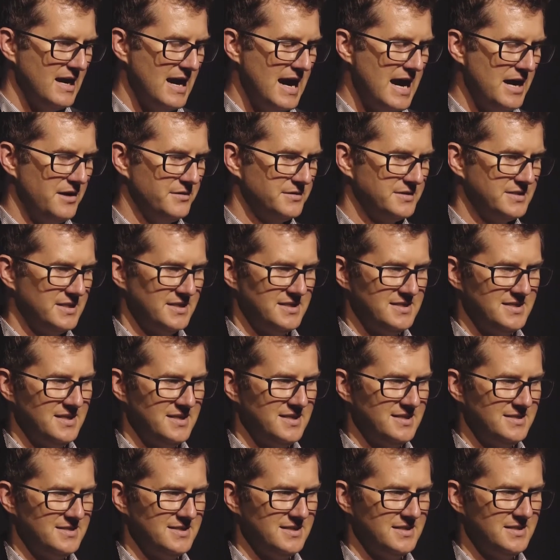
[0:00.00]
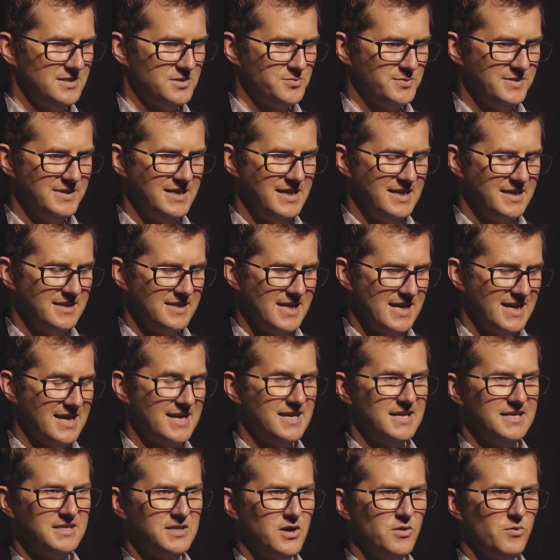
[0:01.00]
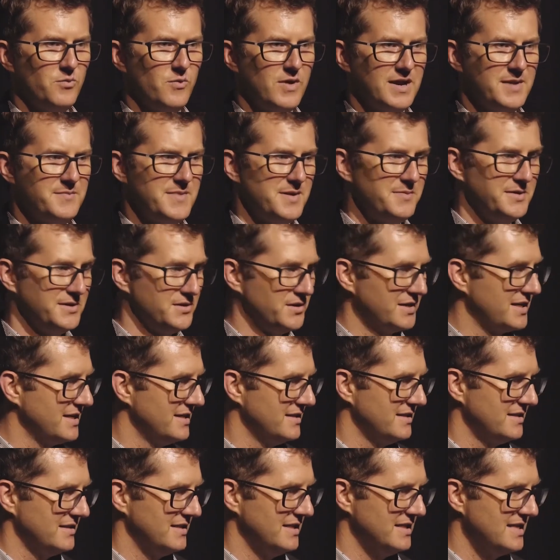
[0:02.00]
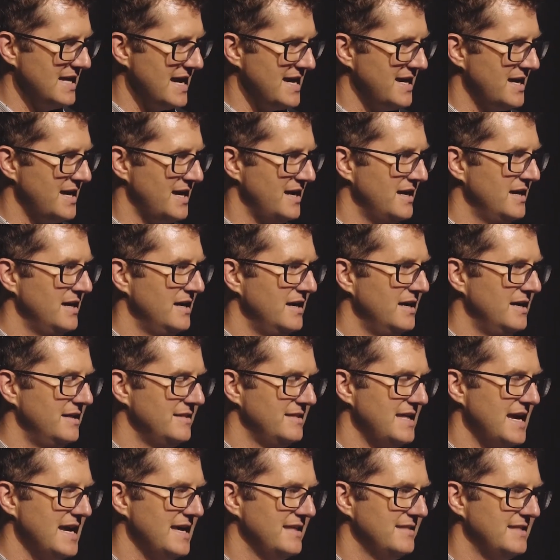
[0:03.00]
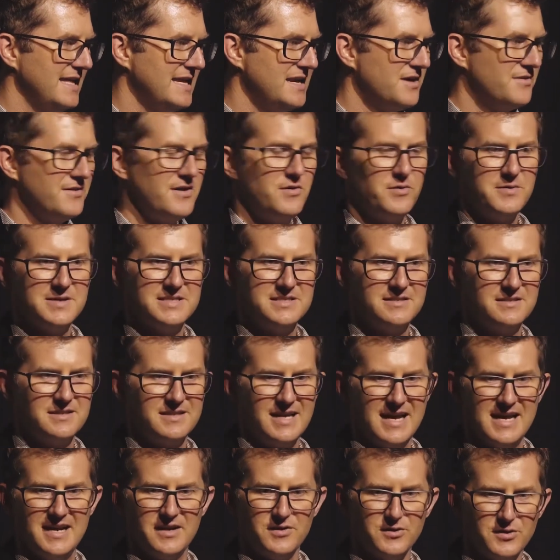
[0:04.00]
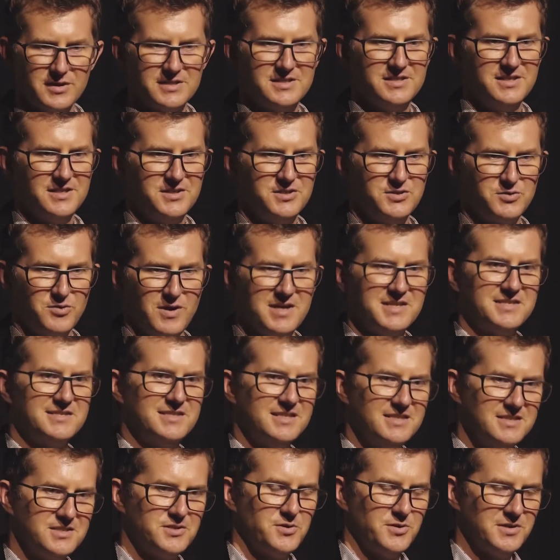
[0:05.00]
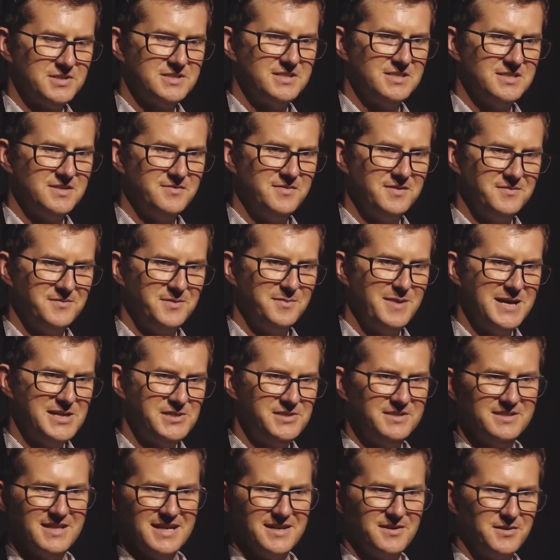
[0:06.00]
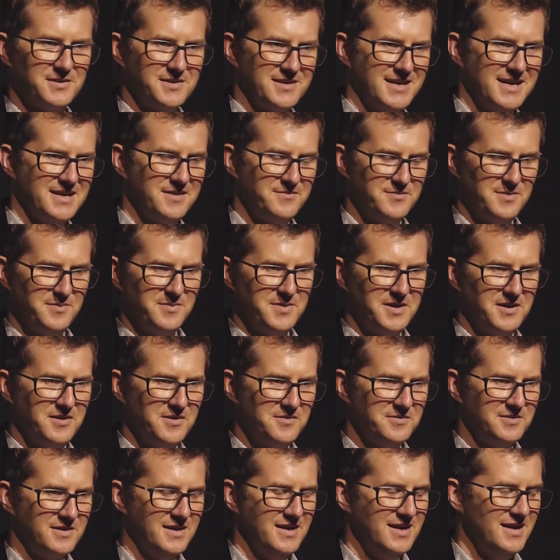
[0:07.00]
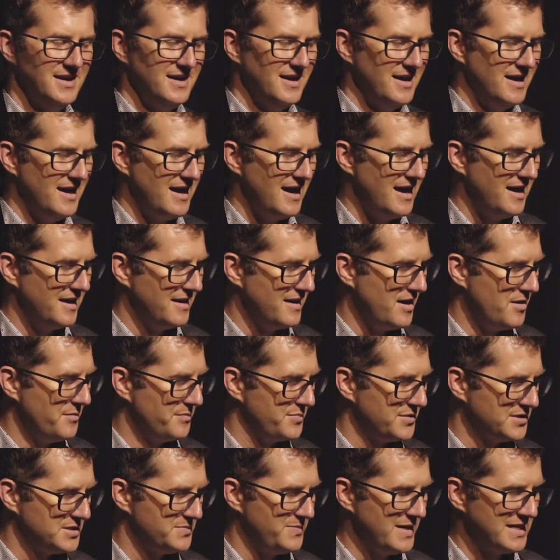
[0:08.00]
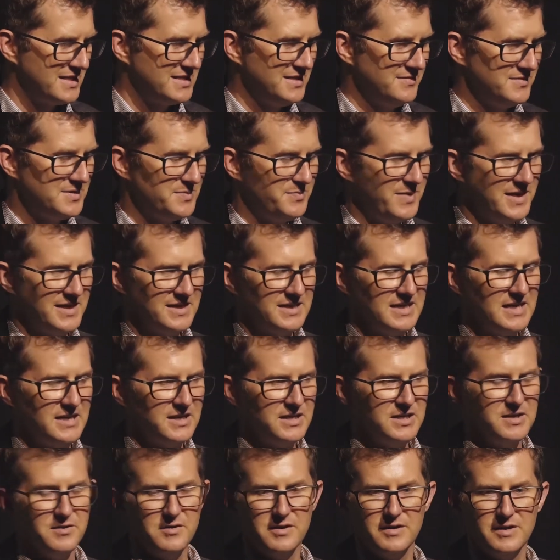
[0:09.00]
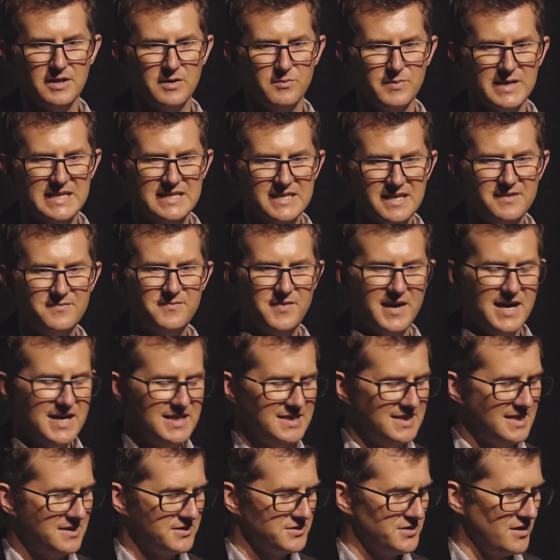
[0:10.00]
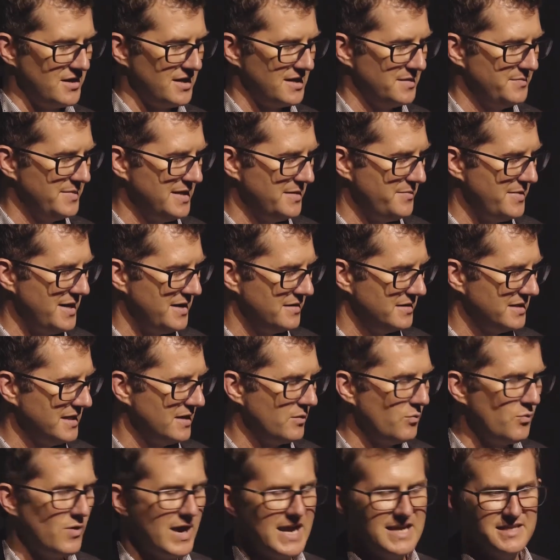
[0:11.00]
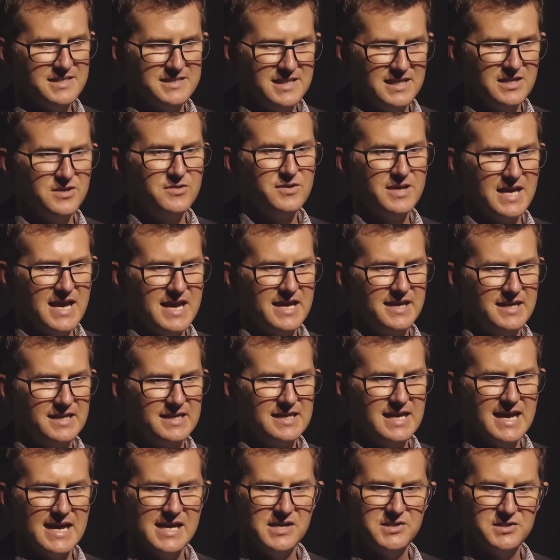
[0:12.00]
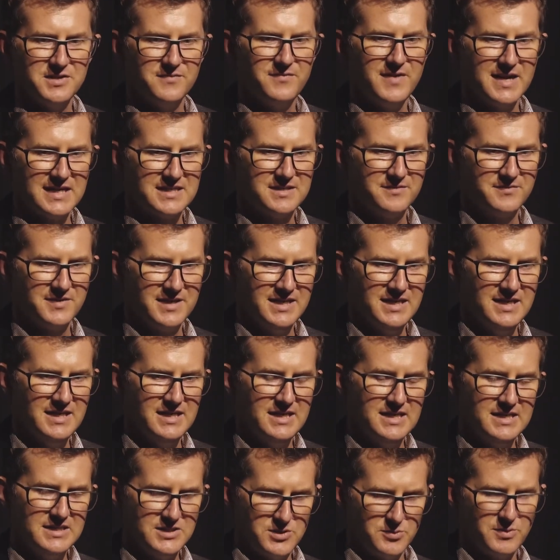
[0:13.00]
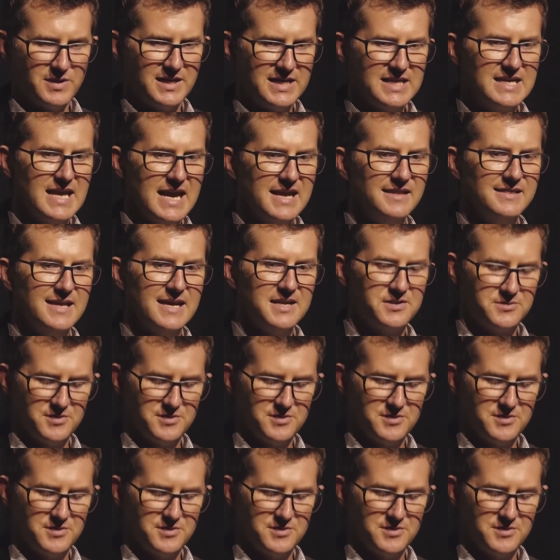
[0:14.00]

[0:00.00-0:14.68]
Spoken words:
out to citizens when they kind of don't want to maybe look at the data. They don't always kind of look to trusted sources of information. They look kind of from their own perspectives. But we did find, and I'll talk a bit about ways that you can engage effectively to really gain that